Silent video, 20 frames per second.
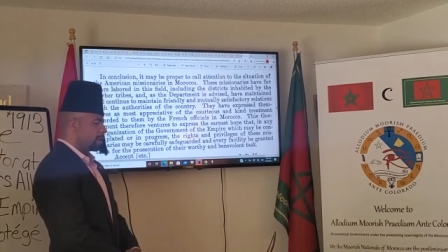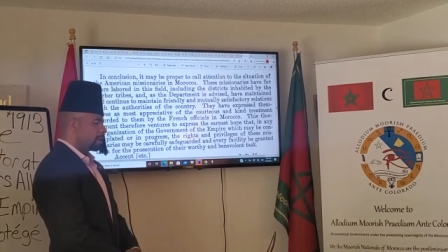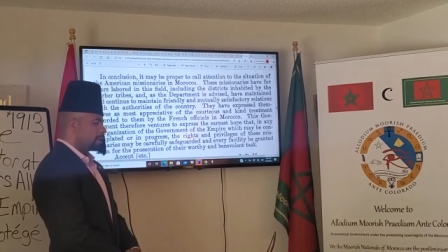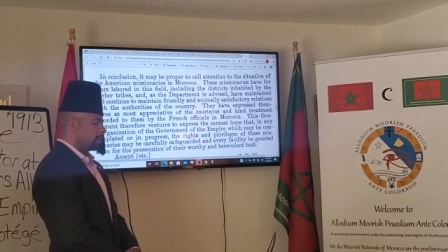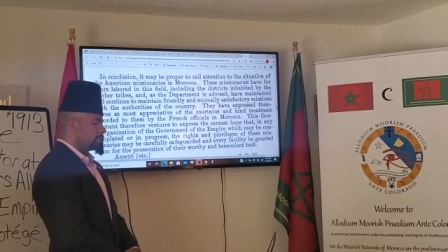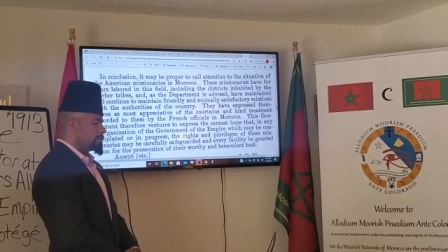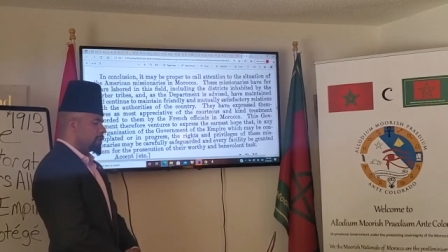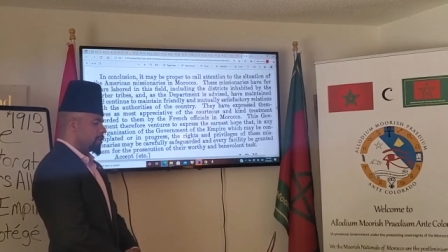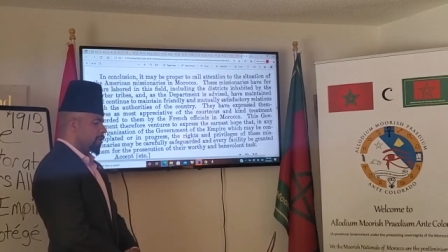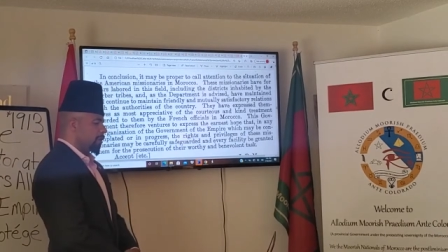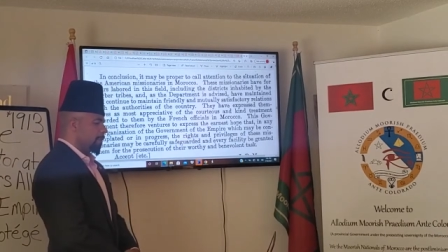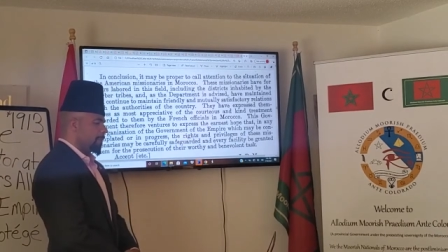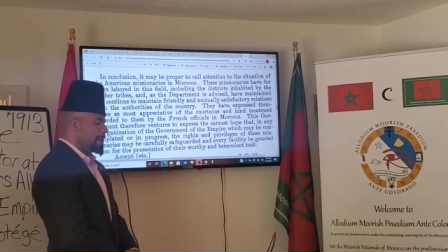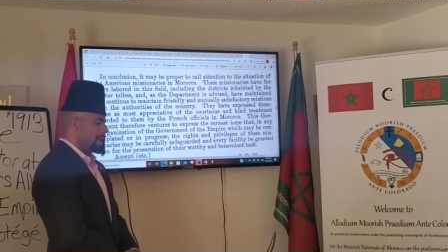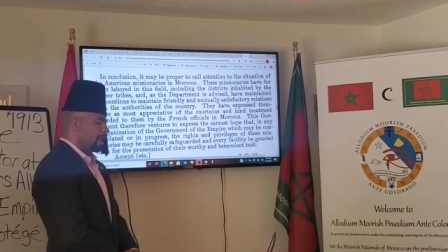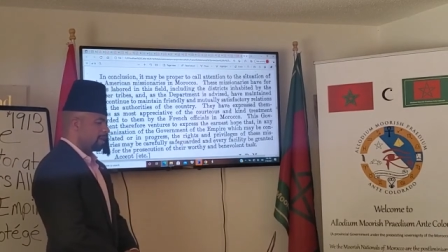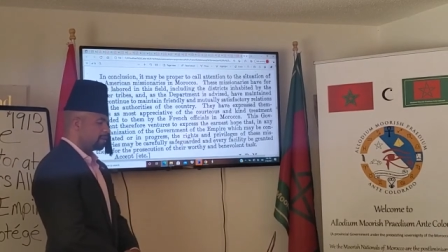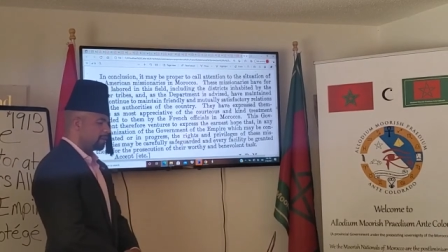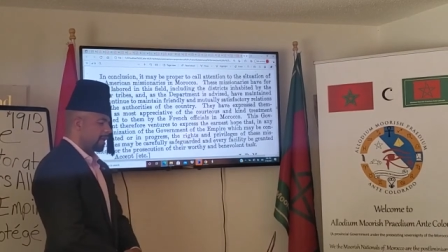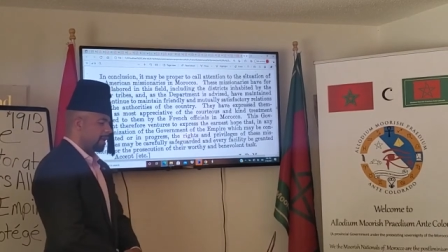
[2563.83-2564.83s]
and continue to
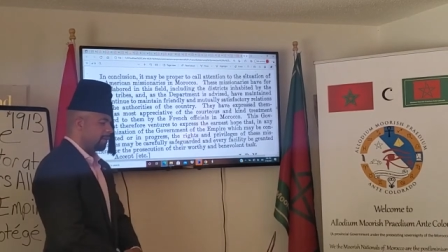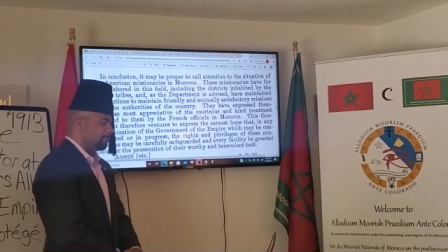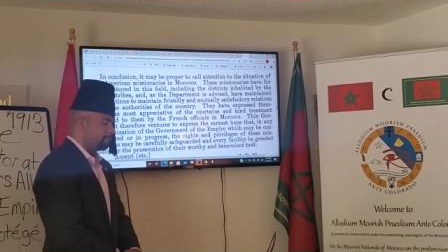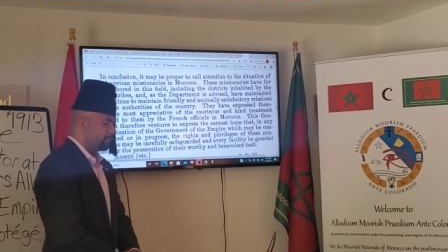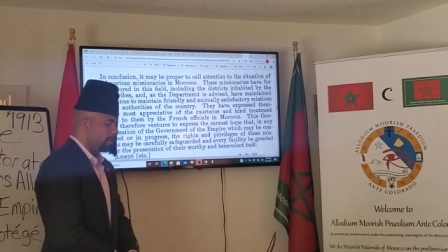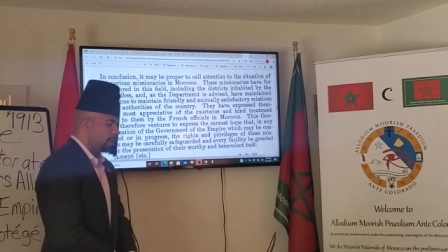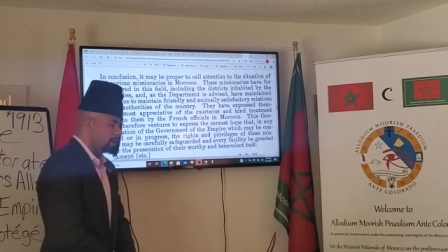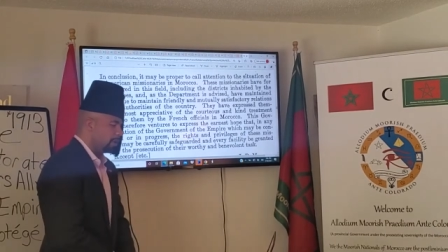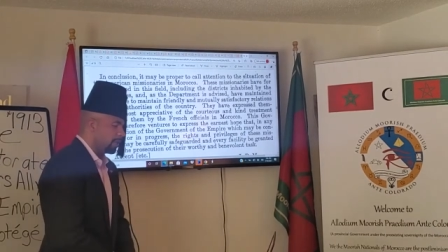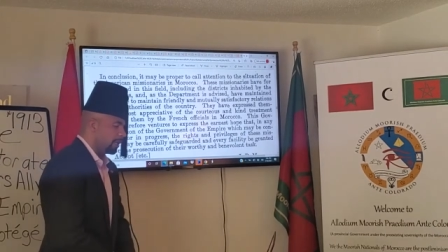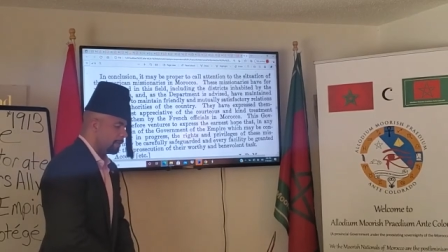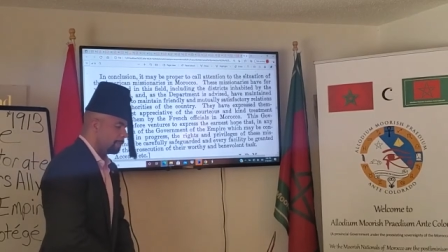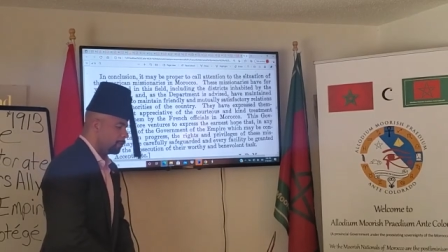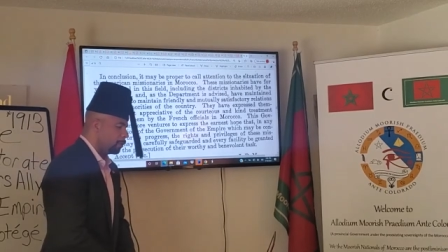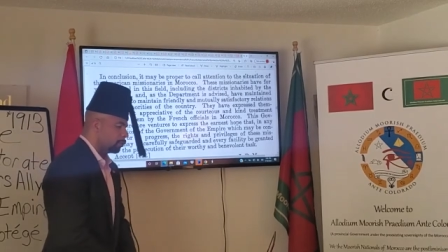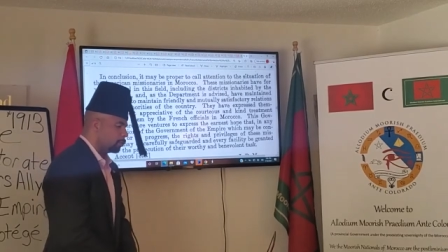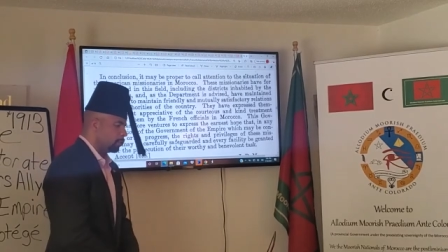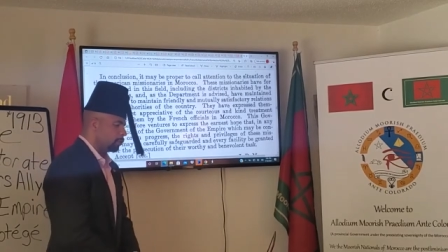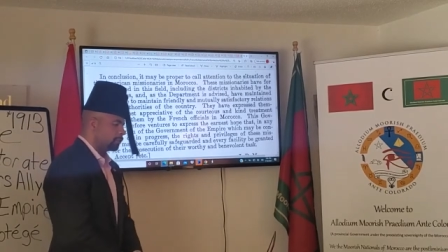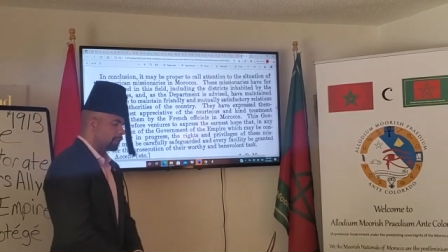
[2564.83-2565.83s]
maintain friendly and
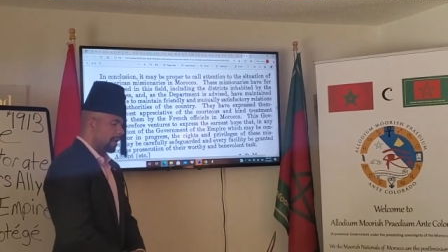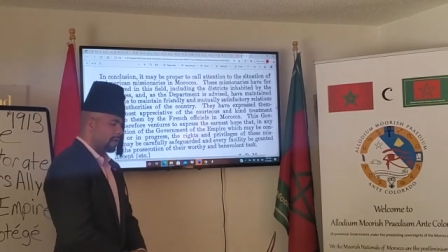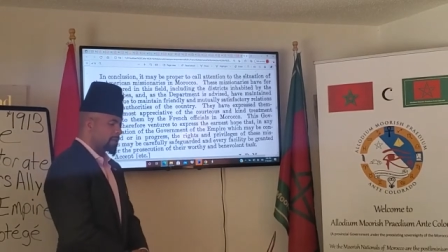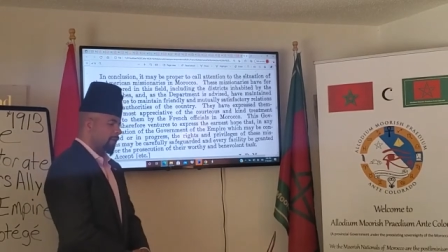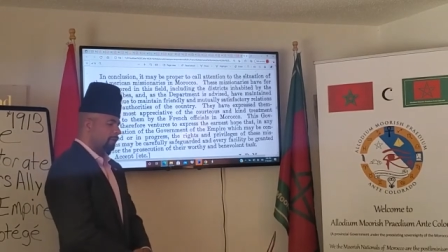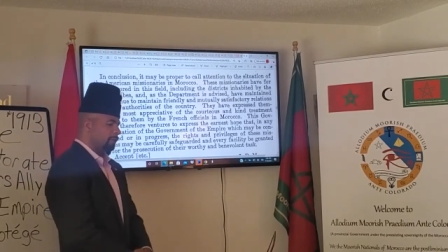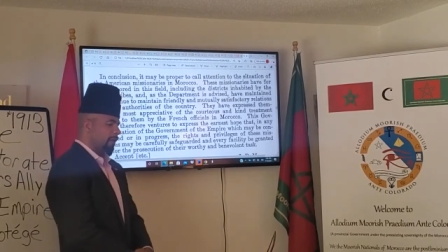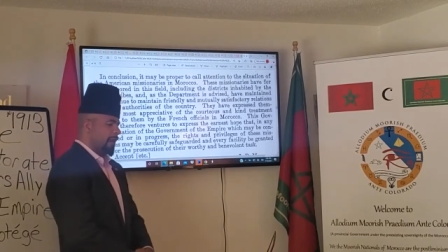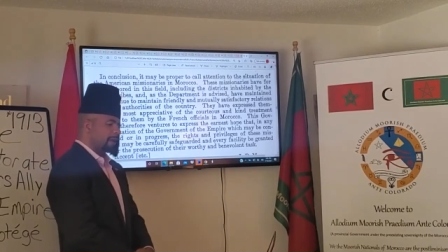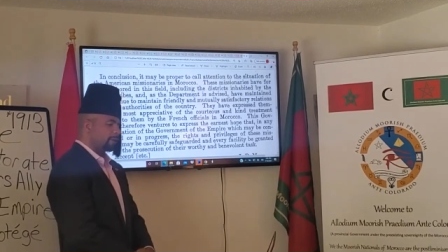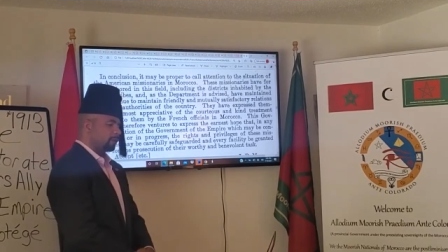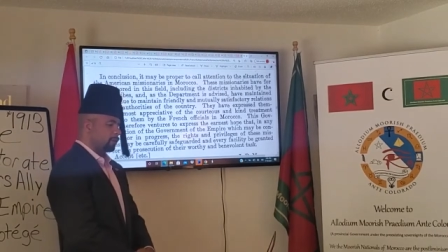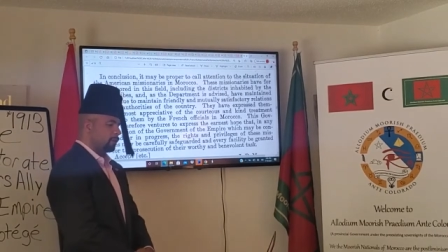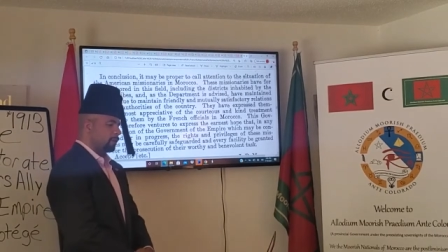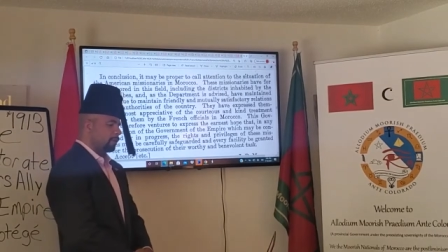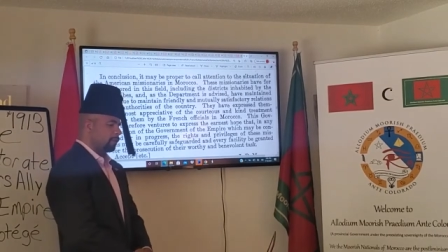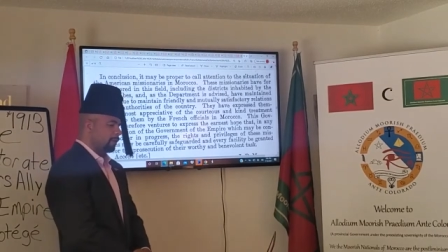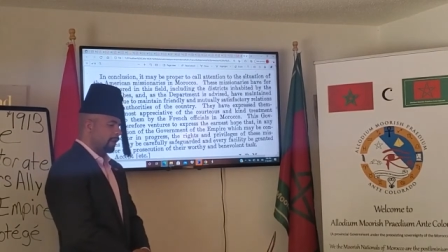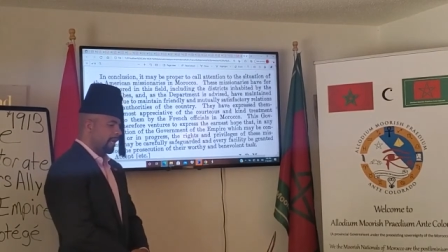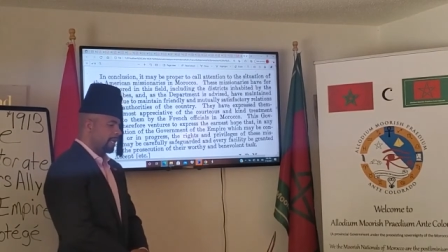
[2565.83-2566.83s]
mutual
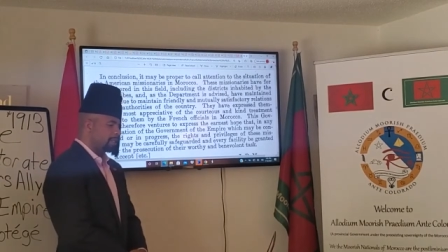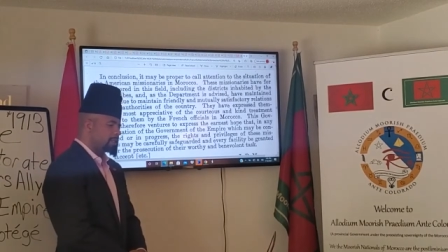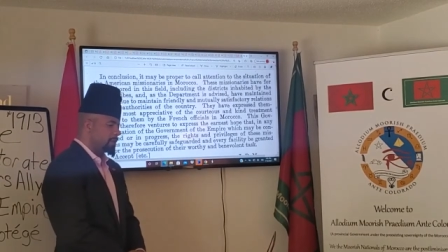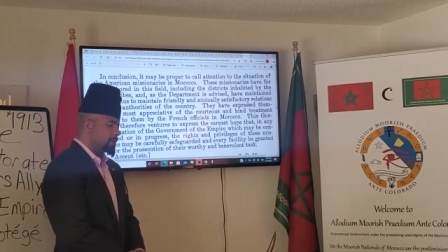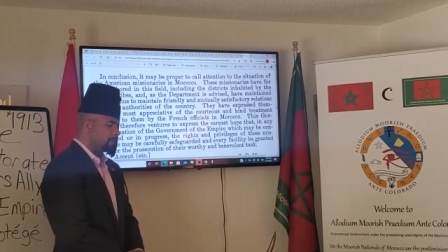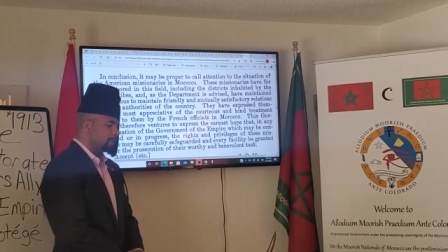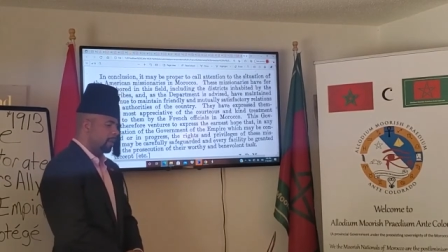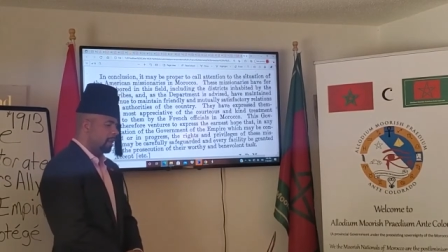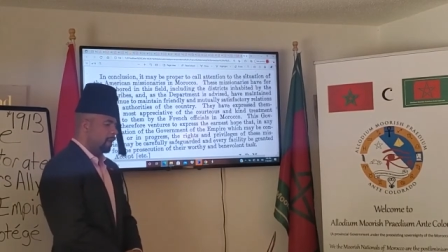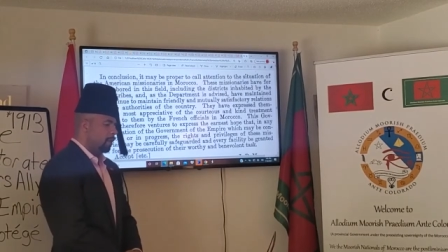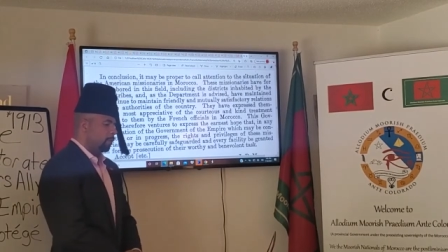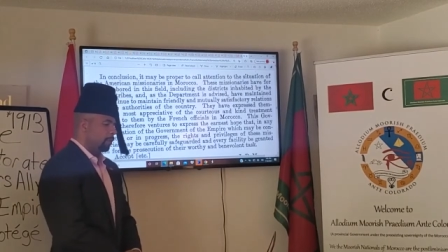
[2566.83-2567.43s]
satisfactory relations